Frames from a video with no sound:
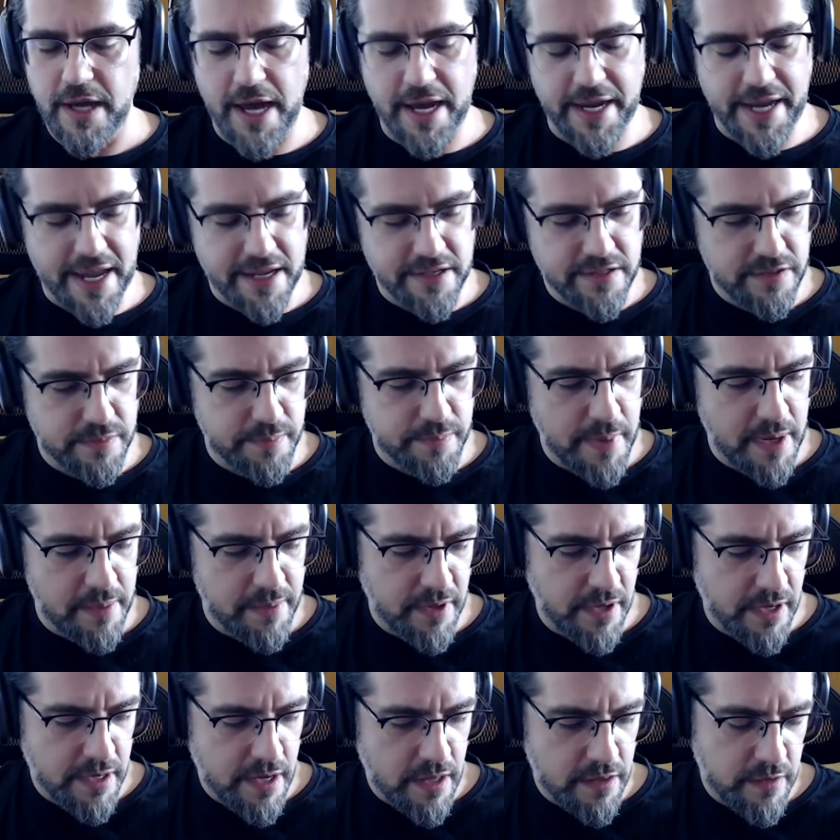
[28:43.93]
I guess
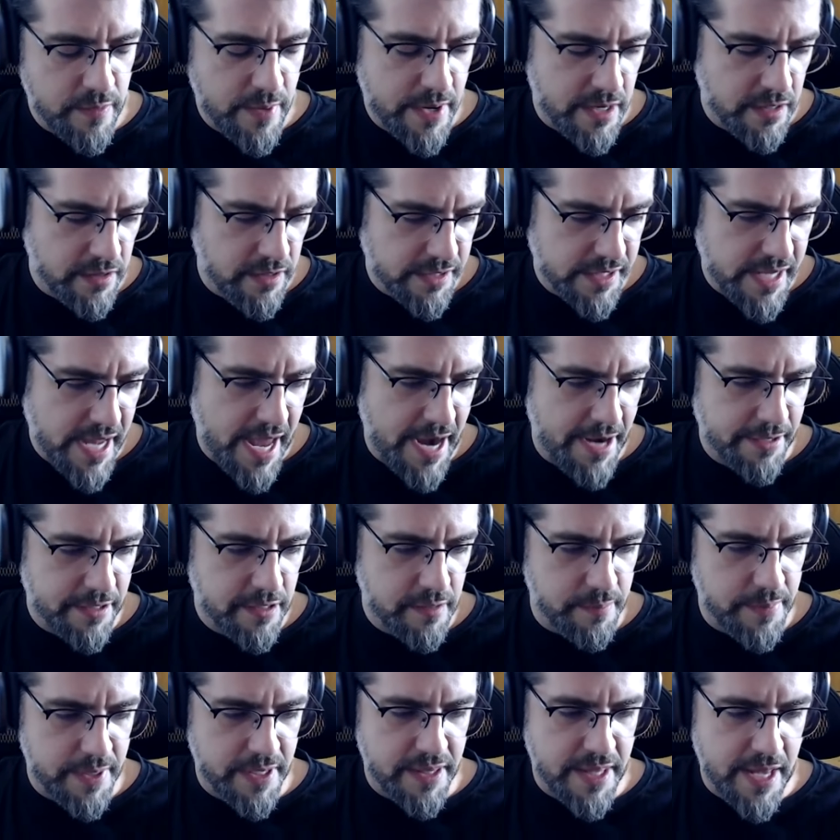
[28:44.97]
maybe another way to look at it
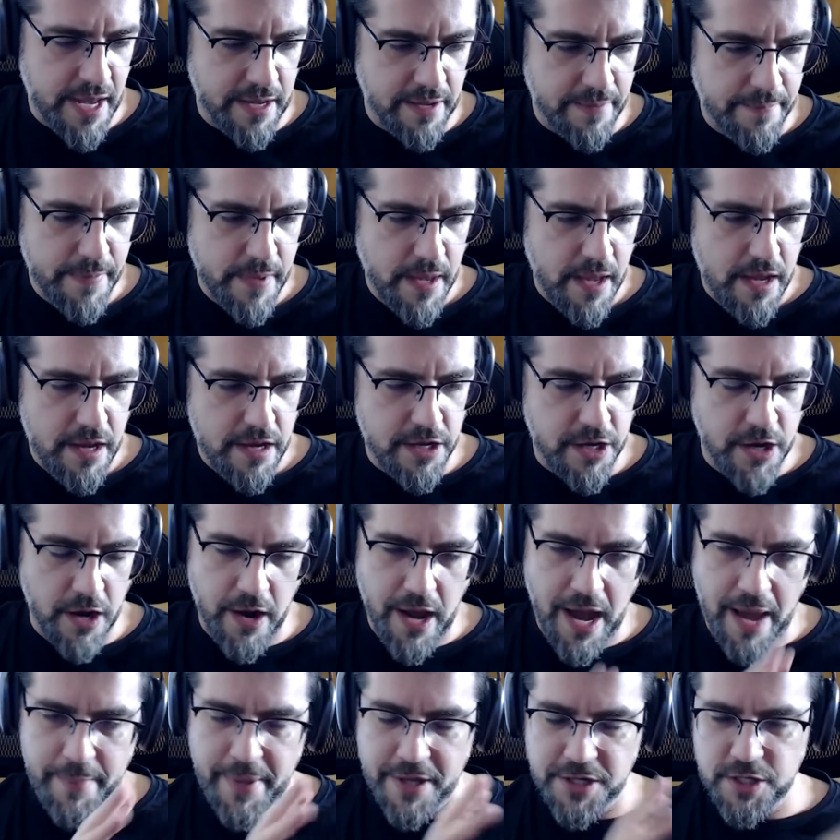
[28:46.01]
could be that, you
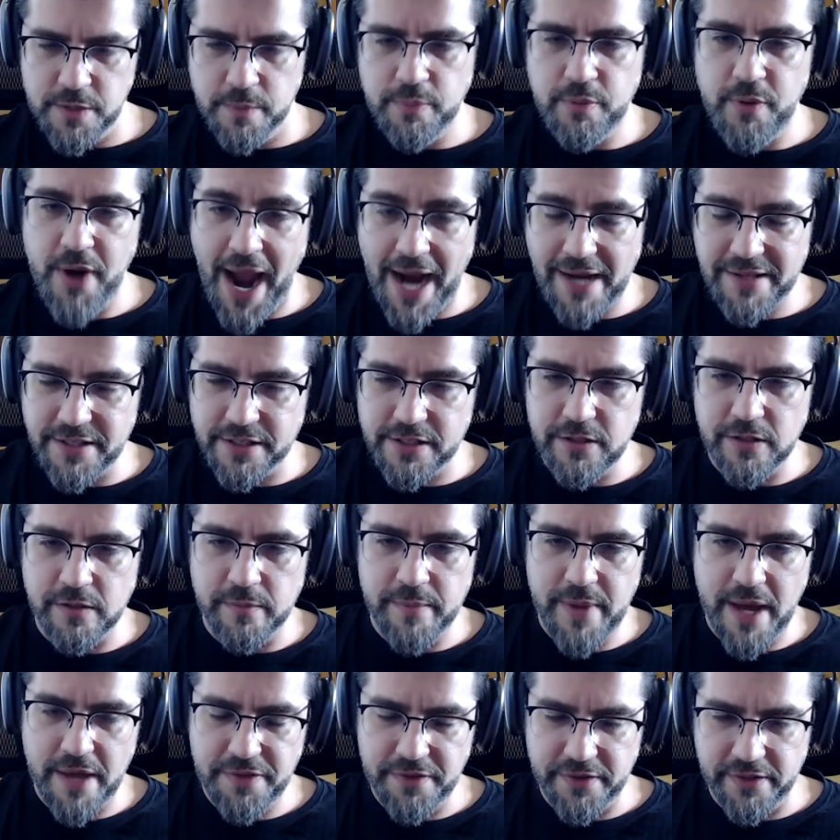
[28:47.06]
know, I mentioned practical
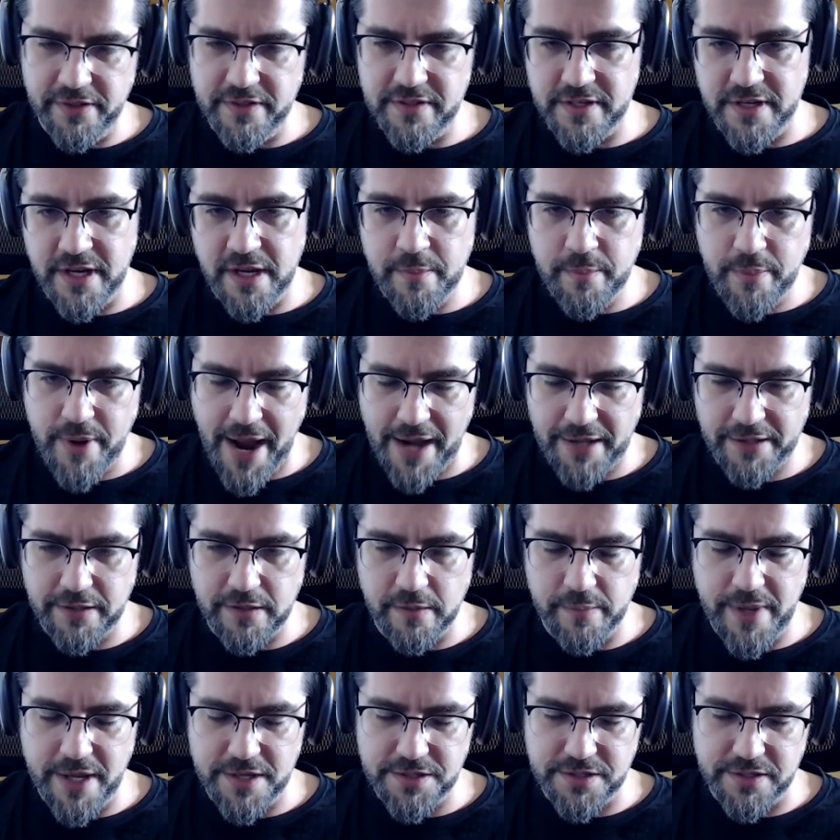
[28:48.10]
methods and
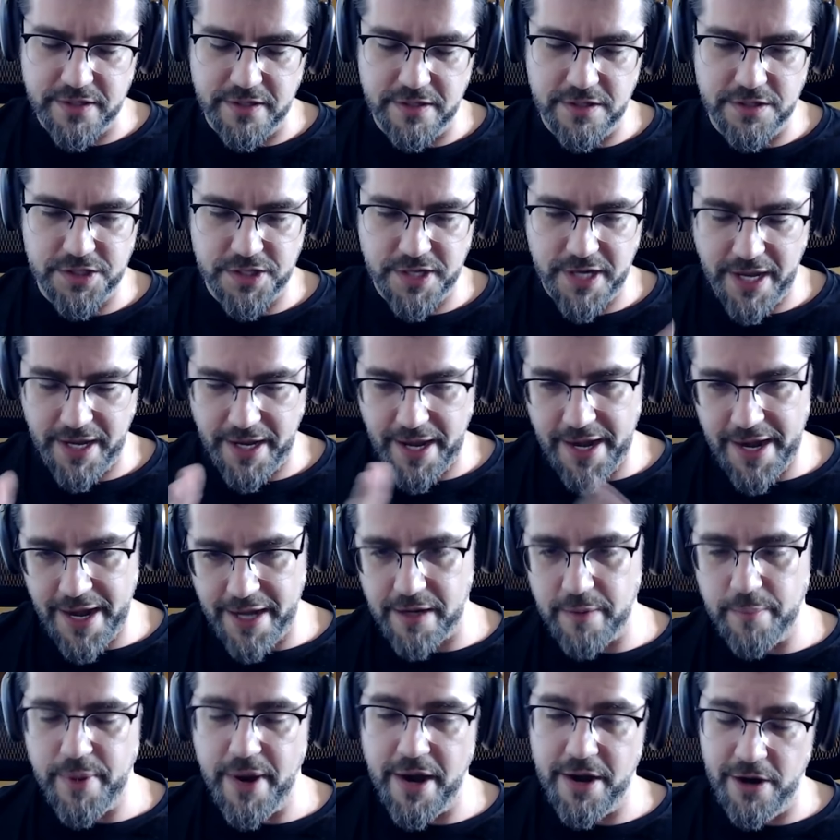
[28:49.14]
impractical message, and I, and
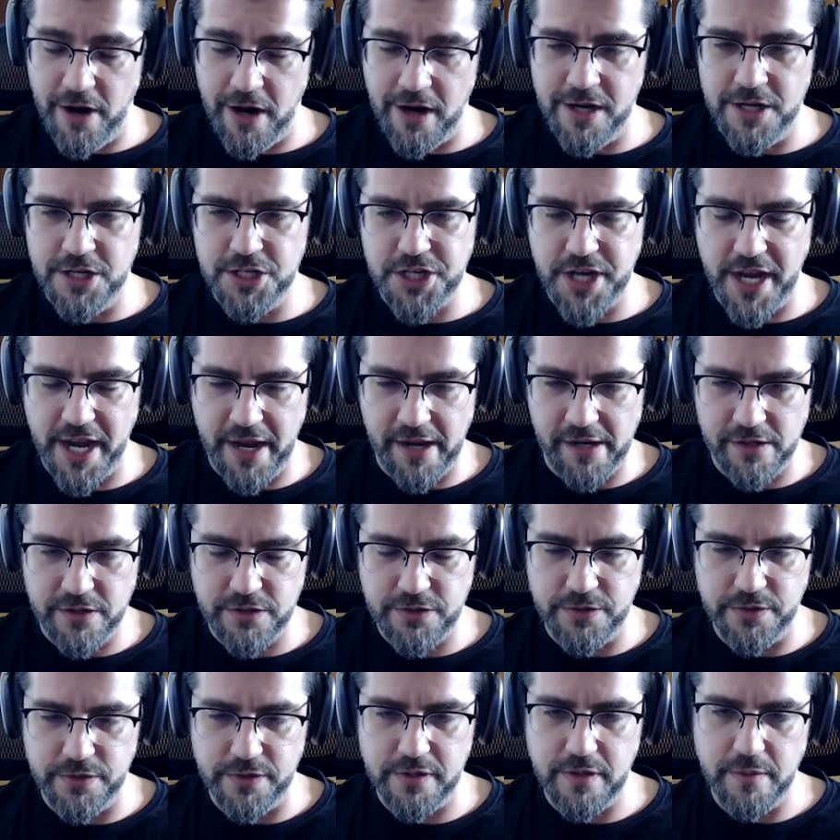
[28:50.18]
I compared on chain
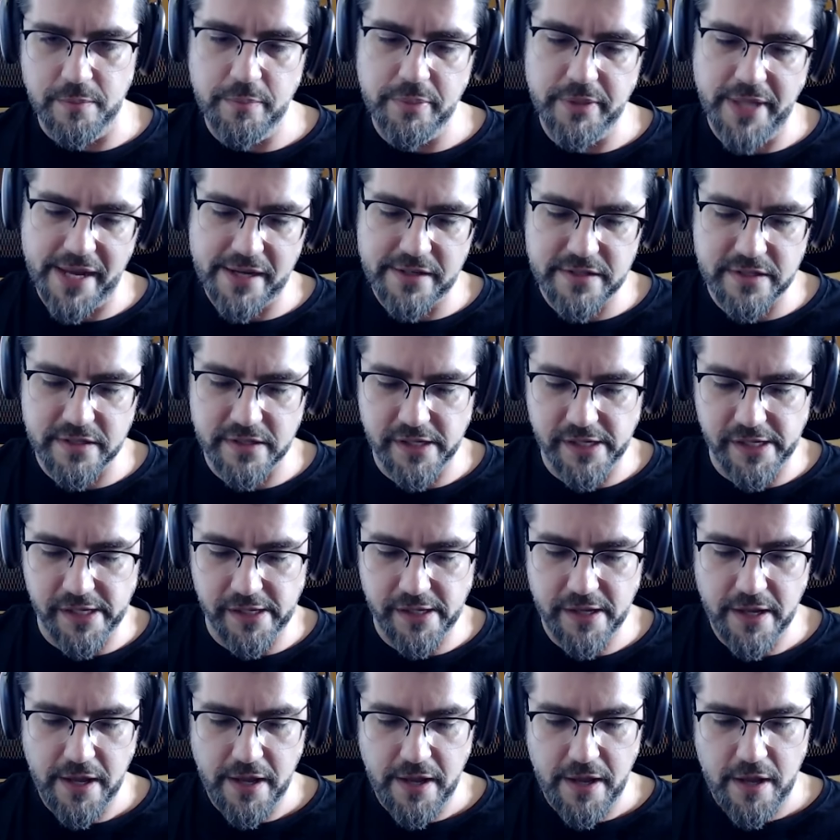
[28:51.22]
to
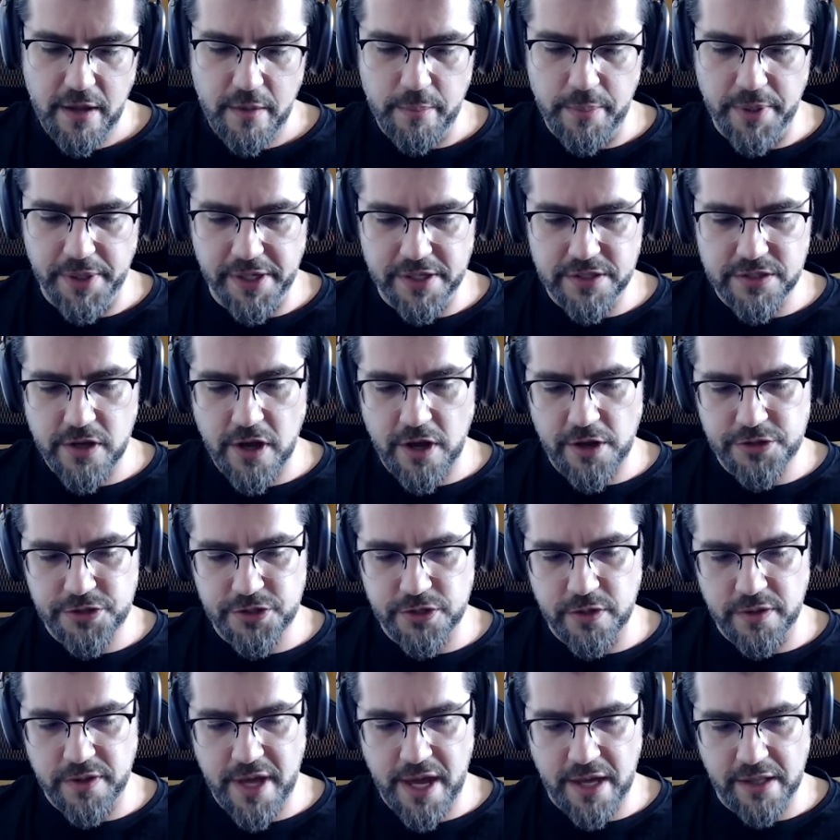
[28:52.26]
complexity, but it's
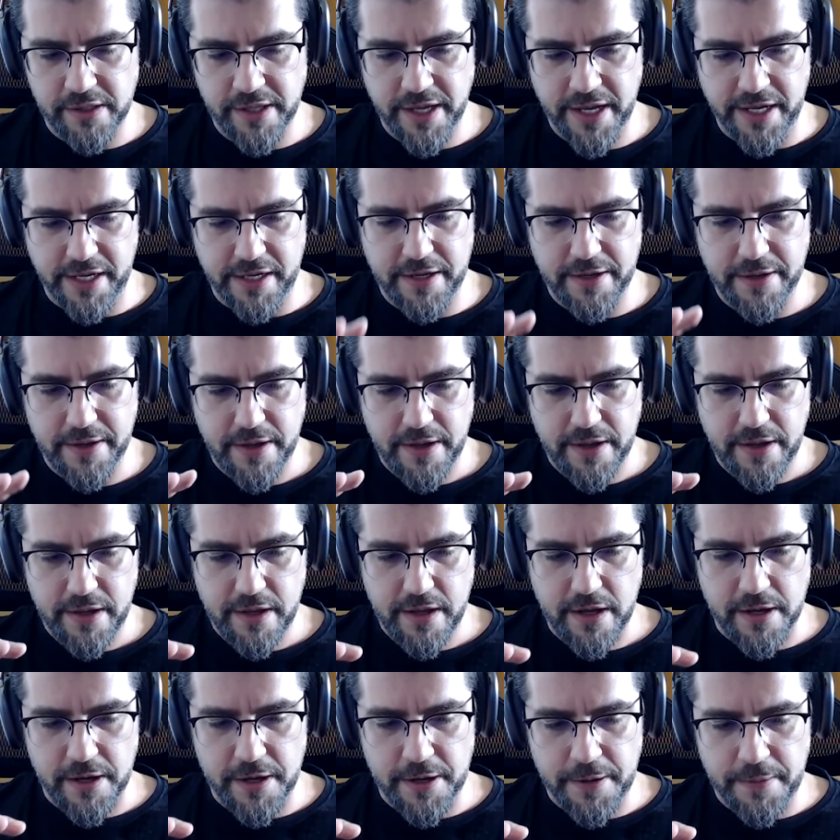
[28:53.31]
also that like,
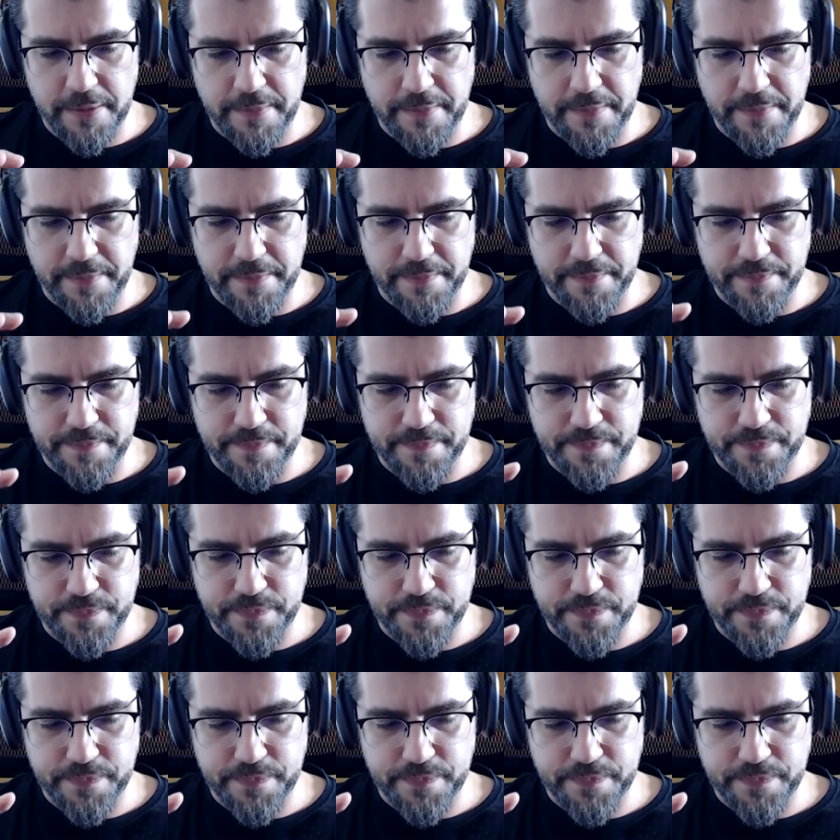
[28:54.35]
um,